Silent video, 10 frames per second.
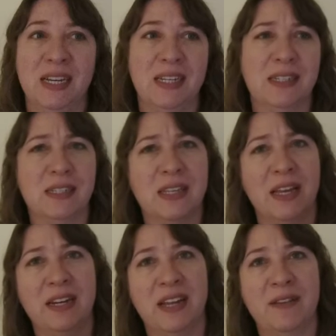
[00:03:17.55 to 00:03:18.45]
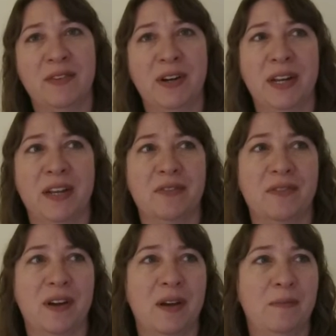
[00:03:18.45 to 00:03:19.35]
is just kind of diverting
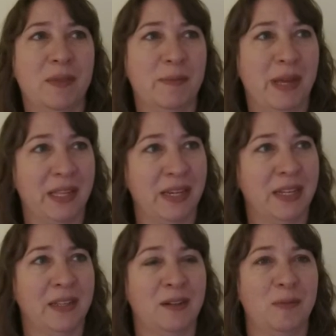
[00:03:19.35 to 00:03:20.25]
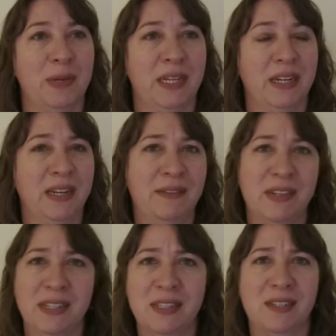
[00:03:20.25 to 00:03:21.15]
from the melody a little bit, and
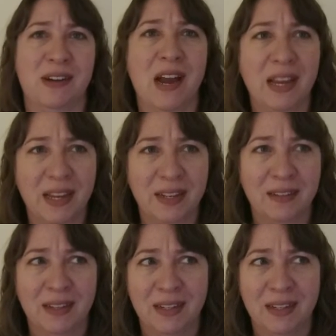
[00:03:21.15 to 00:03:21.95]
even just trying